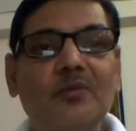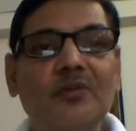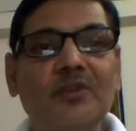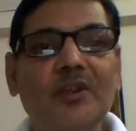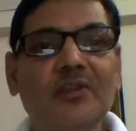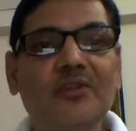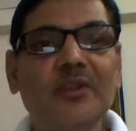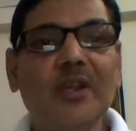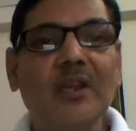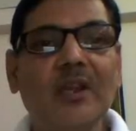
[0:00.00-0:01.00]
genes,
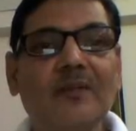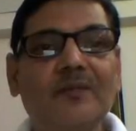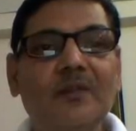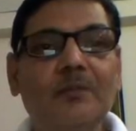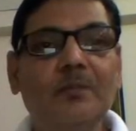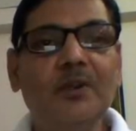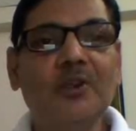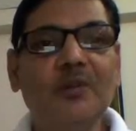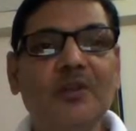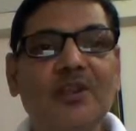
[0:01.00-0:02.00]
if
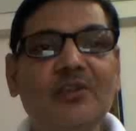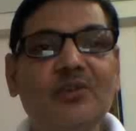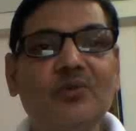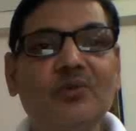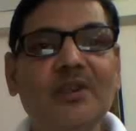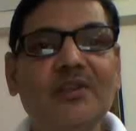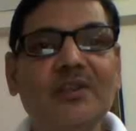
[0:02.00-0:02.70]
between these two genes